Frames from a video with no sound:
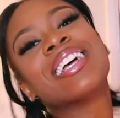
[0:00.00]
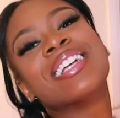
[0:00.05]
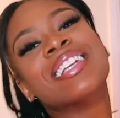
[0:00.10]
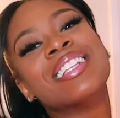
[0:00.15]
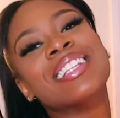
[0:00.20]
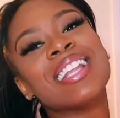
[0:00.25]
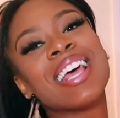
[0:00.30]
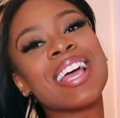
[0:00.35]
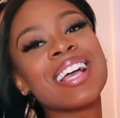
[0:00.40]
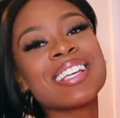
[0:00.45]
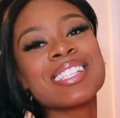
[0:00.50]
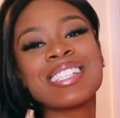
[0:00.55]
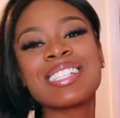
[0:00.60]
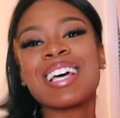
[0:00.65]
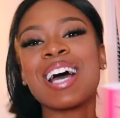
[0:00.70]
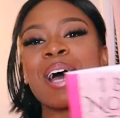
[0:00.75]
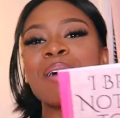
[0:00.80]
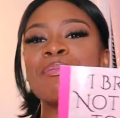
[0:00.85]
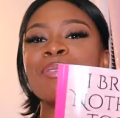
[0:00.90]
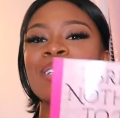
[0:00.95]
next,
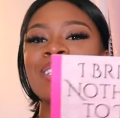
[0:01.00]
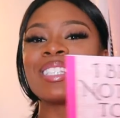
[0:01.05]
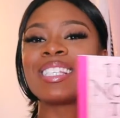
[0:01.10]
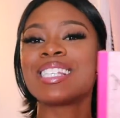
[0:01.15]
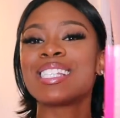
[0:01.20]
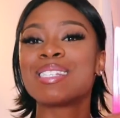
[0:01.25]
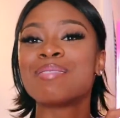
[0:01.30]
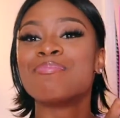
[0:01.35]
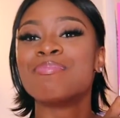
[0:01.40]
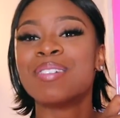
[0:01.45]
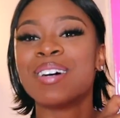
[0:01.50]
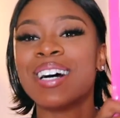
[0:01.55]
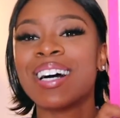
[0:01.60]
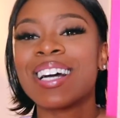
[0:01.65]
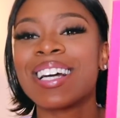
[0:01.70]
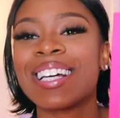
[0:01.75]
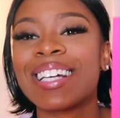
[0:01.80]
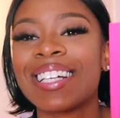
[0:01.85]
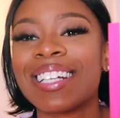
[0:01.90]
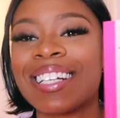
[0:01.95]
I bought this
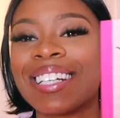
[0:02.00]
book